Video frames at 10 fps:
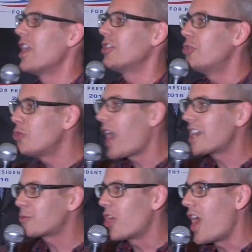You
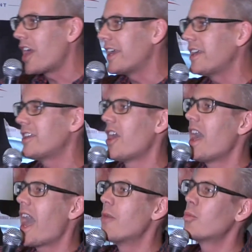guys were on it,
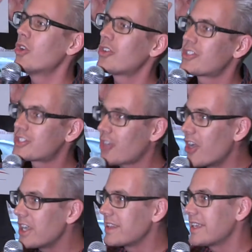And we're
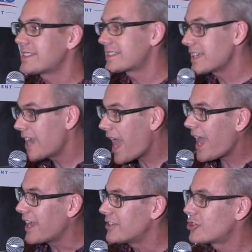starting this
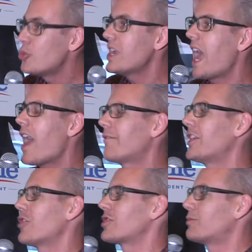today, 2.5
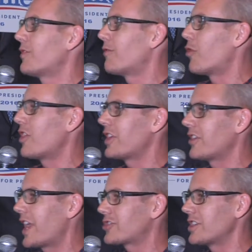years before the
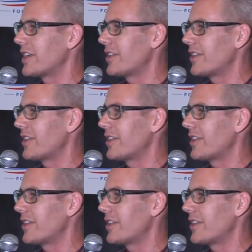election.